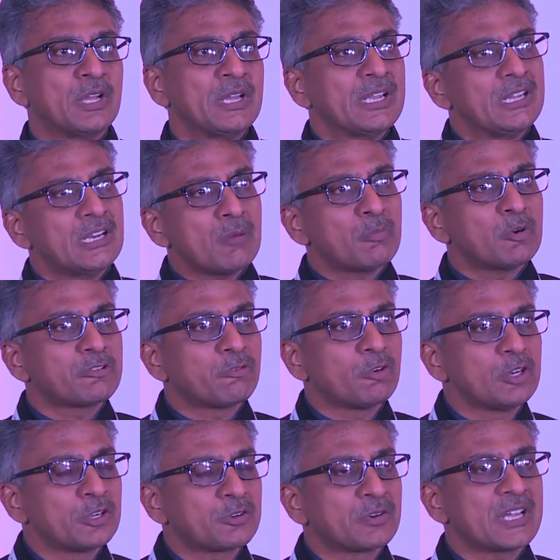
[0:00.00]
In our
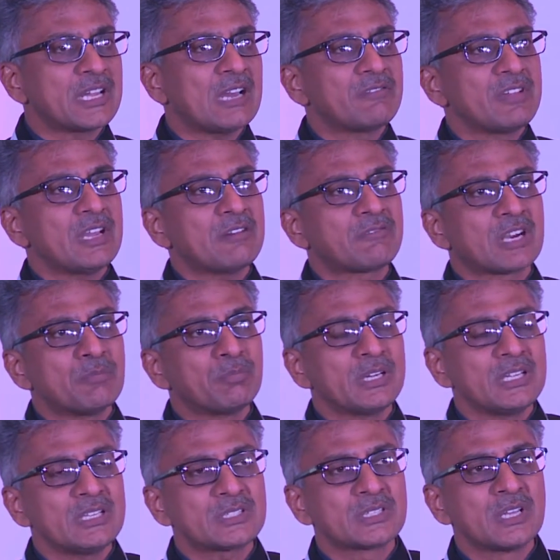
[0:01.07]
portfolio today, we have
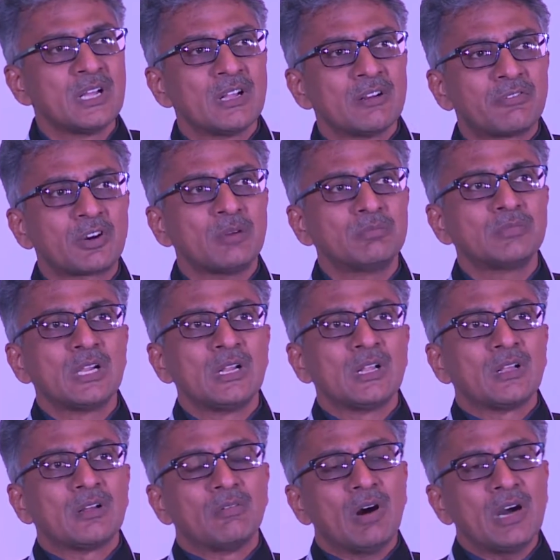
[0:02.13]
companies from
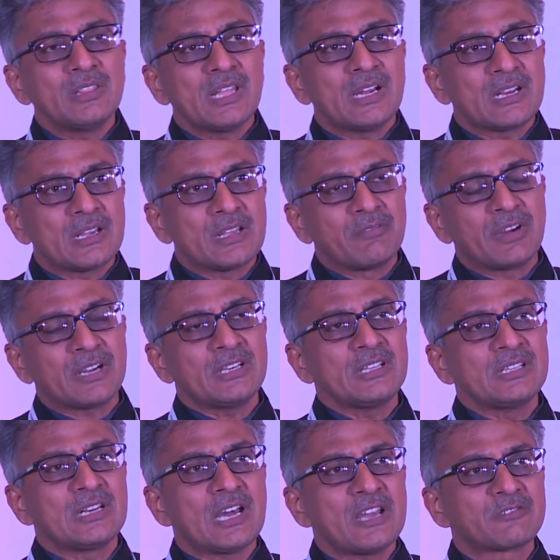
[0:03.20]
one that are affecting
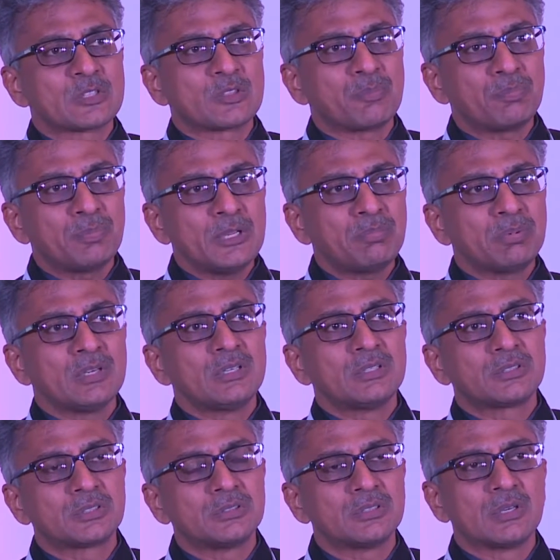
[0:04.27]
the lives of the people
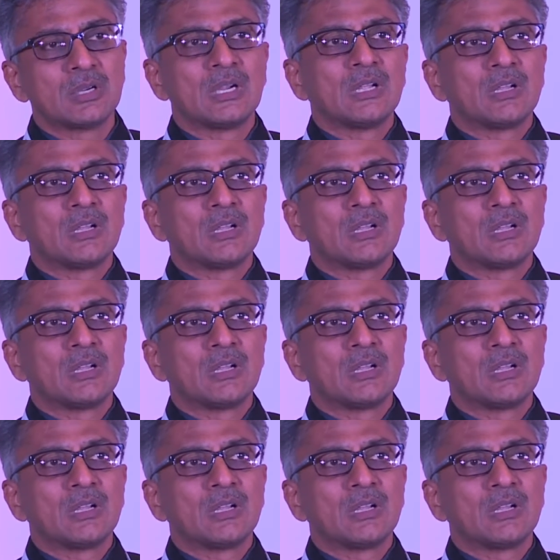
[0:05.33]
to